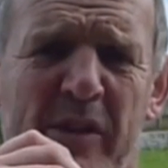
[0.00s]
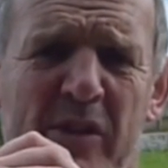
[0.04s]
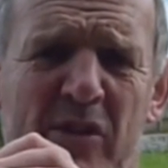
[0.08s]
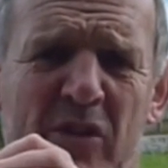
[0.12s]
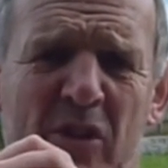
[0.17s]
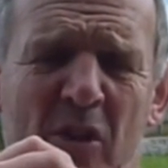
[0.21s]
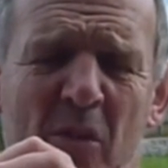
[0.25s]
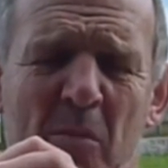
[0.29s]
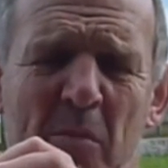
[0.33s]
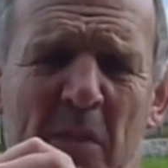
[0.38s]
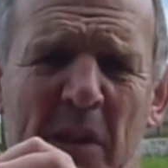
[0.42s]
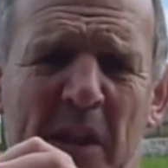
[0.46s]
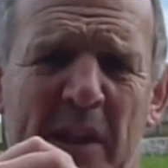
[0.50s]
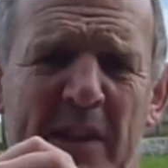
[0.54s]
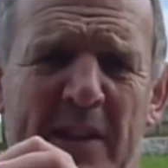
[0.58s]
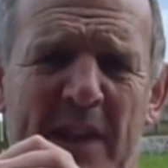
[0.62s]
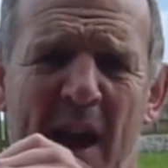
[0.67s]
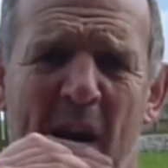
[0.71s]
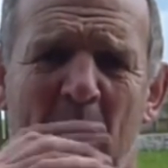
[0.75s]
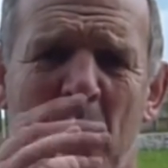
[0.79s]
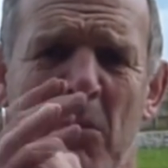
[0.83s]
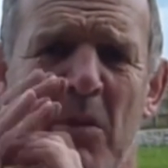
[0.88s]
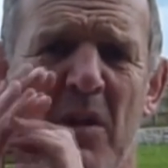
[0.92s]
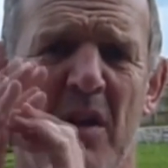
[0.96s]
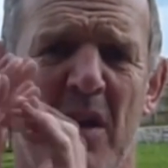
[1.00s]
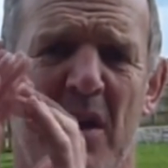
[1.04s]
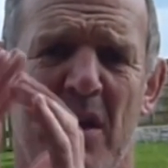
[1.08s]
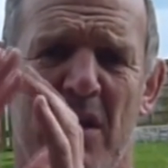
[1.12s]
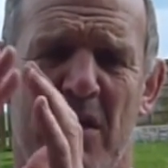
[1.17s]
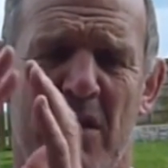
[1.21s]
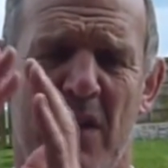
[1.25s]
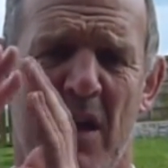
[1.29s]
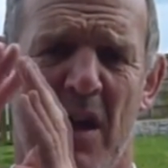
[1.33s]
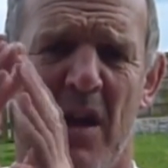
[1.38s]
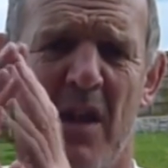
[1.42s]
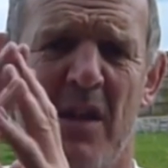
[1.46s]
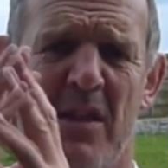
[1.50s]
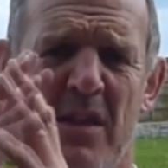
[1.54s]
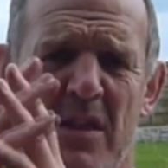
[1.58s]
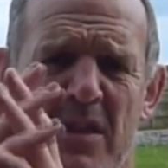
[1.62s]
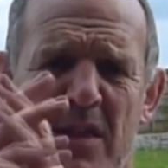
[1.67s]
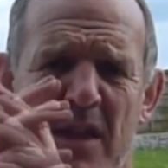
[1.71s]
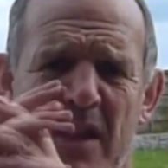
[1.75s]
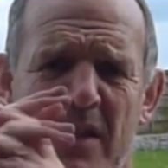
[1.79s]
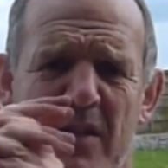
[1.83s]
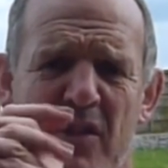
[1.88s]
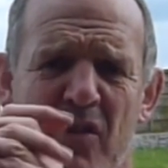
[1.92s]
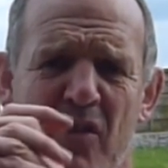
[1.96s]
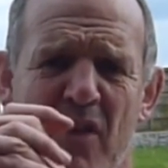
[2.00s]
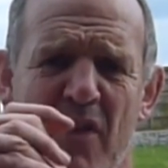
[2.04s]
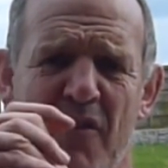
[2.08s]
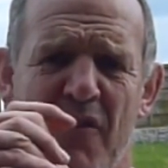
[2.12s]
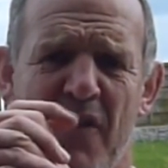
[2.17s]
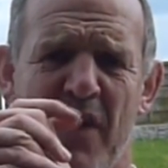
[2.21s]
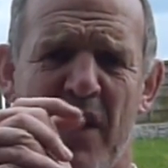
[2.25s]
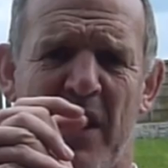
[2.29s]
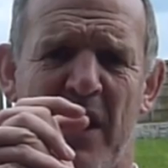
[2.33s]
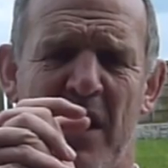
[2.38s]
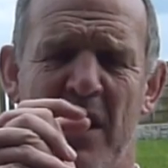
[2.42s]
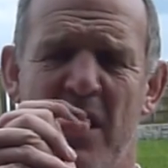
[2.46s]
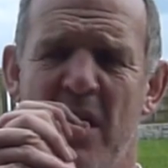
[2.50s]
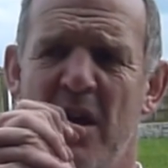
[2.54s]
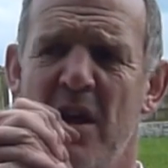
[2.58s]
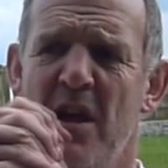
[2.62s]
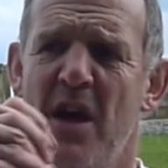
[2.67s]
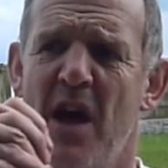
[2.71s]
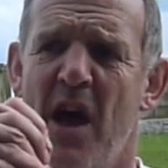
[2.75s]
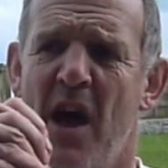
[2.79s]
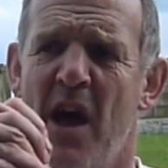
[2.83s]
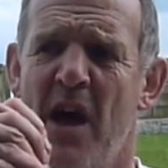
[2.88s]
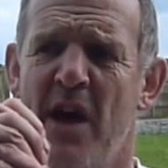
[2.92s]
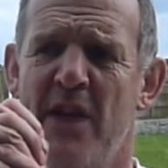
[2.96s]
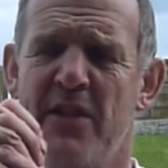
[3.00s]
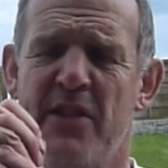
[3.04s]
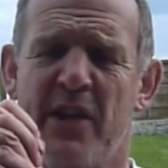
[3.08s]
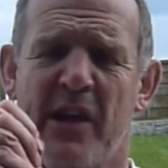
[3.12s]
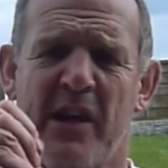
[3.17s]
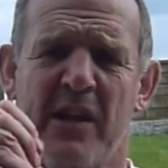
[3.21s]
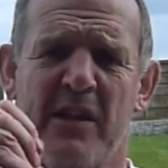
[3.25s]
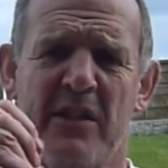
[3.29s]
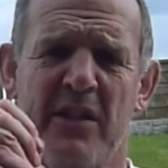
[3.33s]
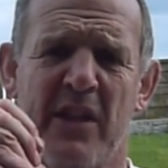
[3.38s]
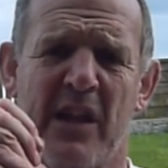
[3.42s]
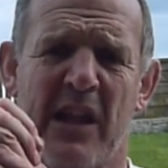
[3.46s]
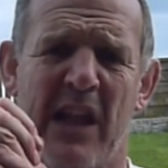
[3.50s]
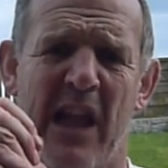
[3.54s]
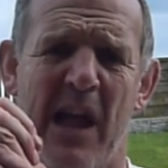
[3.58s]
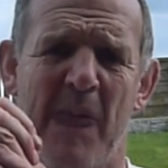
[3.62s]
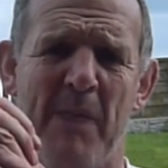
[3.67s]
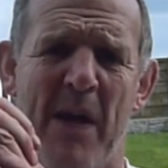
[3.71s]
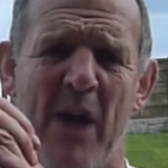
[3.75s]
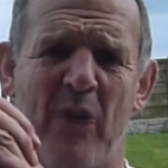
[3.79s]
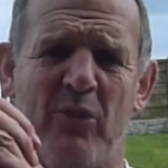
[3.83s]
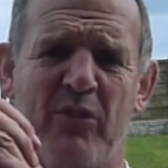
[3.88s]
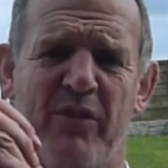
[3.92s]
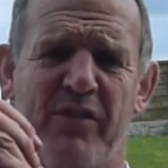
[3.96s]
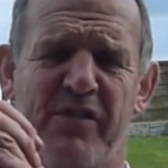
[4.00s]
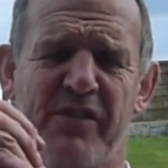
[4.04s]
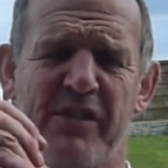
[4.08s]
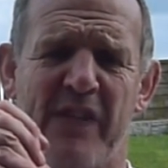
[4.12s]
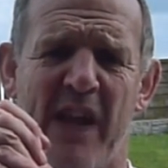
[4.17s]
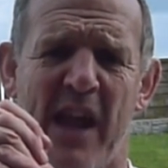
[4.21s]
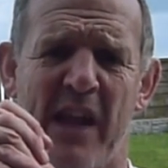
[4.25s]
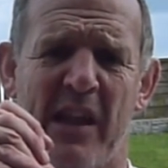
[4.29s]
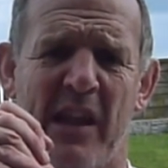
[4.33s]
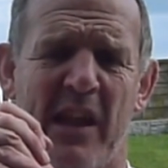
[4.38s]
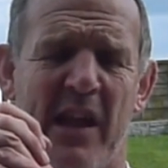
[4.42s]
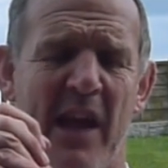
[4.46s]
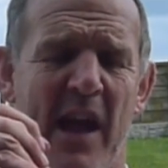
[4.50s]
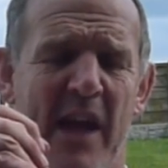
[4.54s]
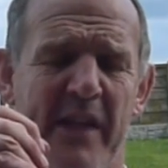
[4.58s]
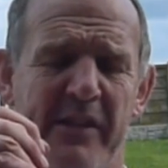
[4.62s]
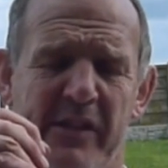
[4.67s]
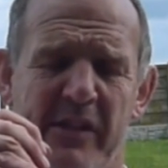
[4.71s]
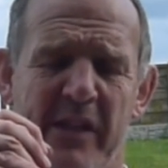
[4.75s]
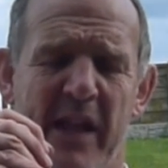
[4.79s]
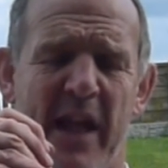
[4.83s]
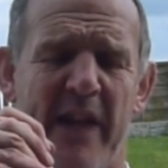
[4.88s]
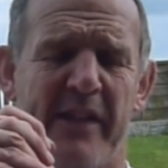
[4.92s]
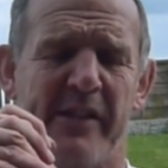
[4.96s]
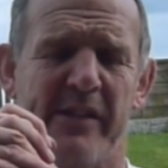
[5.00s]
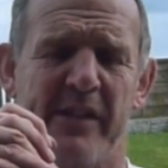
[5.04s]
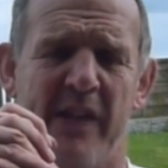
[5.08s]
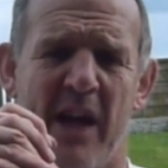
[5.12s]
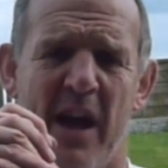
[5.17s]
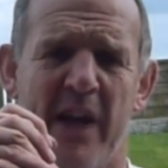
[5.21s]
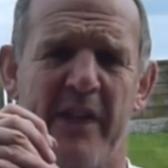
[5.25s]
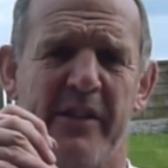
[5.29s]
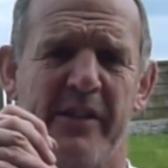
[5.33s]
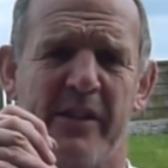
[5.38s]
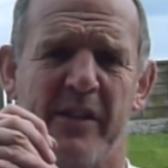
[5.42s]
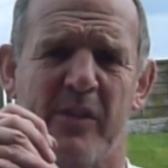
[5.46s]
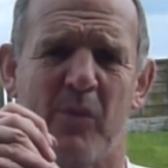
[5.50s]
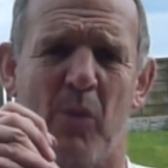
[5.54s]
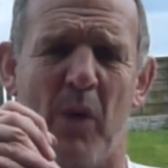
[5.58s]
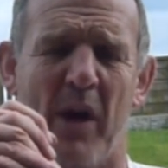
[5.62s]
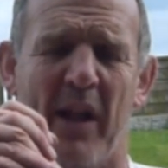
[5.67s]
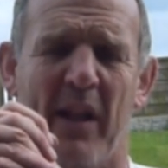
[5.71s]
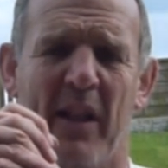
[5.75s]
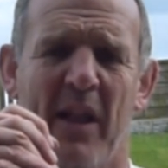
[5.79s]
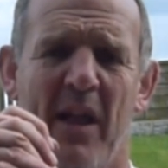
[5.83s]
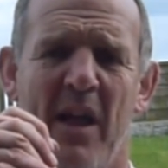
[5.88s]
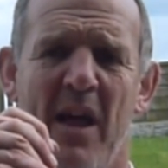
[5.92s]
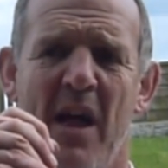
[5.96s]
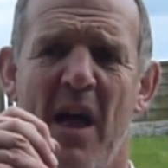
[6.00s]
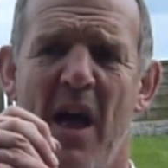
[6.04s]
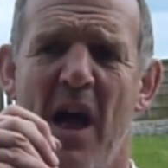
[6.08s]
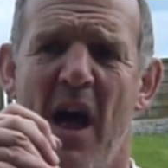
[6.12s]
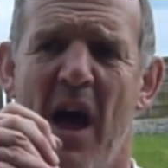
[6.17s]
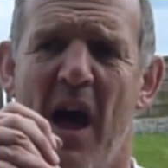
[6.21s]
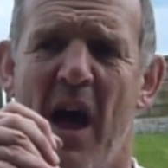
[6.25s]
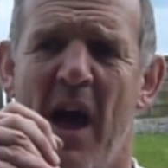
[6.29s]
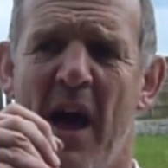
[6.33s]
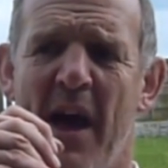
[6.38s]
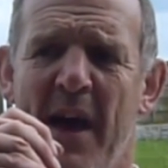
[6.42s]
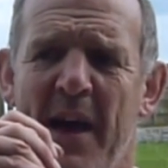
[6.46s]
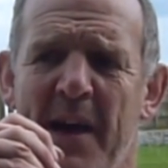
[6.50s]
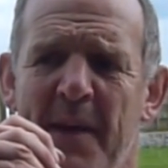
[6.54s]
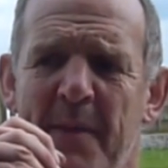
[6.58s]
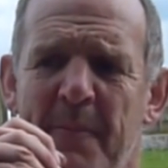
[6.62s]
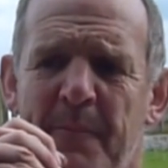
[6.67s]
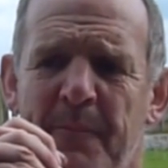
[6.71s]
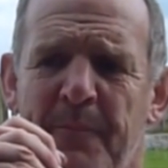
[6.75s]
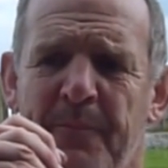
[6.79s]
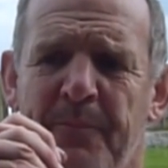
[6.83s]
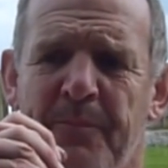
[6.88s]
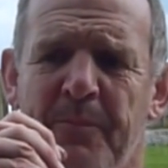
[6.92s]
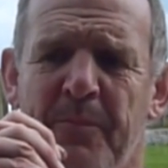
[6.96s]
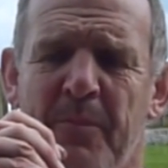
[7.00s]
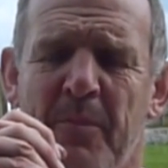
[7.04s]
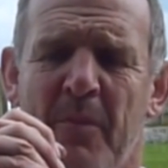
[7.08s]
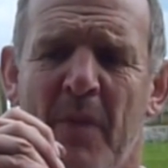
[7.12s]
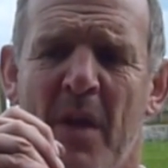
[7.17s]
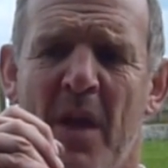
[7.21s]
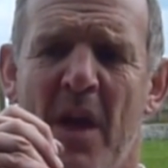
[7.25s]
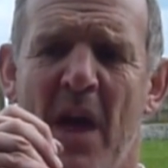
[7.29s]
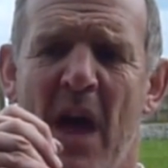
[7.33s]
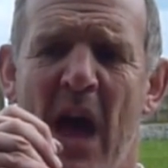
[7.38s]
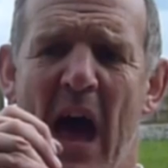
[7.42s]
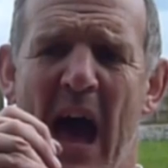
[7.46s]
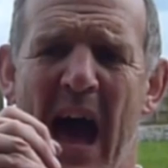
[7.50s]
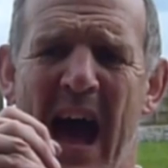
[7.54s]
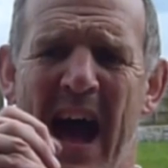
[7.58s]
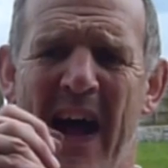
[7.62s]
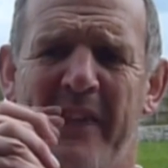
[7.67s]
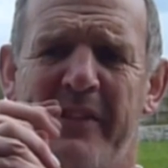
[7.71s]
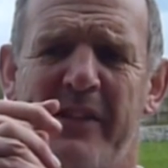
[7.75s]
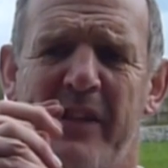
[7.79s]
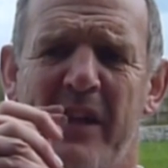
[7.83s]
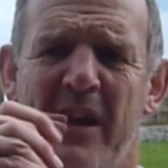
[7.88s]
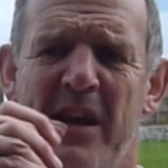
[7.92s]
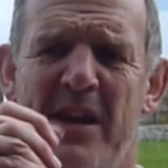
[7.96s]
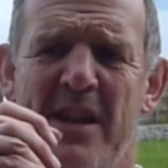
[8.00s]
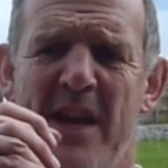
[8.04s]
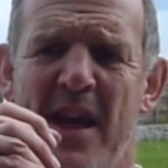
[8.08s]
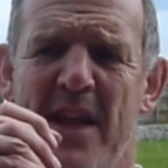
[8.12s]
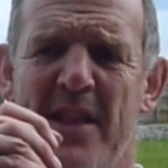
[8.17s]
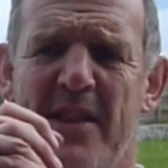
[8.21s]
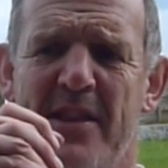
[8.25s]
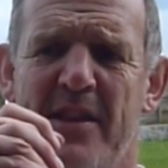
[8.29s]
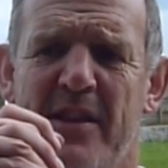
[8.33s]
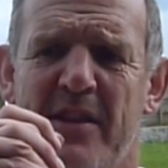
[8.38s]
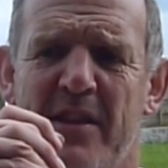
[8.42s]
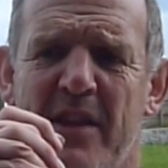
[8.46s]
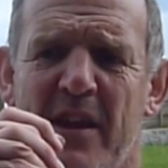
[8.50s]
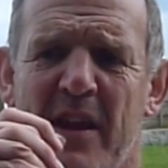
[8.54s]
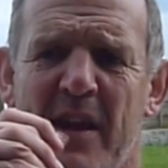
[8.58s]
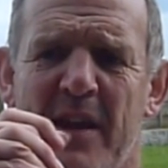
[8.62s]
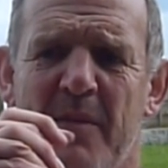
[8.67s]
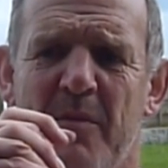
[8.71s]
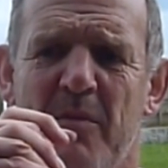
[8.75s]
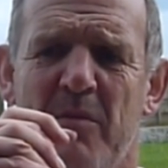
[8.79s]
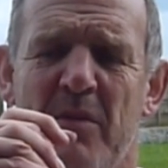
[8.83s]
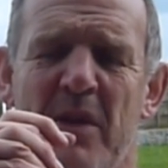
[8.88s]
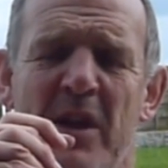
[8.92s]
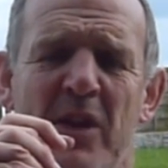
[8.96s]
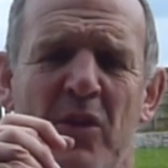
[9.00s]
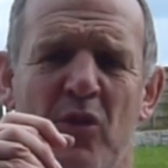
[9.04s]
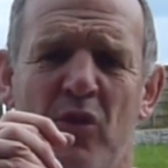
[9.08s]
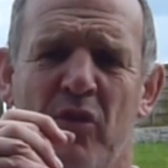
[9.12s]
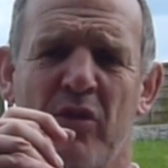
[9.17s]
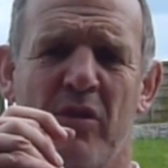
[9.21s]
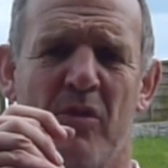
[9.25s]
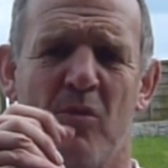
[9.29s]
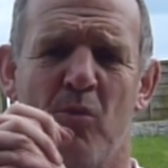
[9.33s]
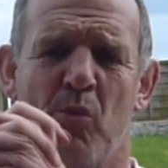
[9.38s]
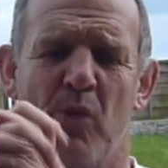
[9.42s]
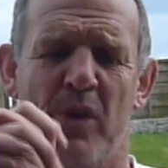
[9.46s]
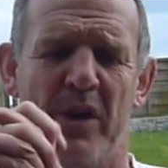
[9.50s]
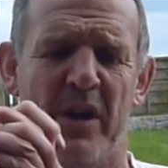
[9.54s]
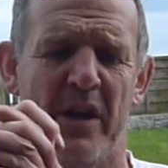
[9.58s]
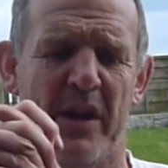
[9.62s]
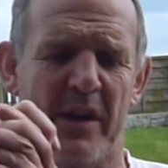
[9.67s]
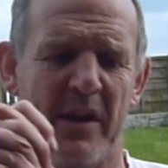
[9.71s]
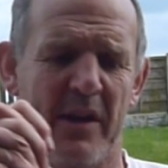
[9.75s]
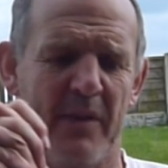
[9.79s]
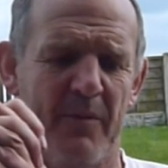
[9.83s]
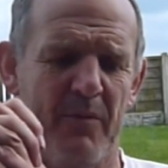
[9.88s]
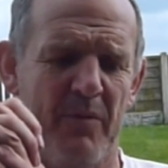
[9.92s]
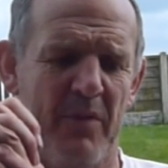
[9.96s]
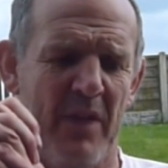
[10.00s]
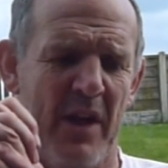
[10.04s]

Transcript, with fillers: Newmillerdam. They're, they're terrific and uh, the, the, climb out of Stanley, that's, that's nice as well. Uh, as an entity, it doesn't work.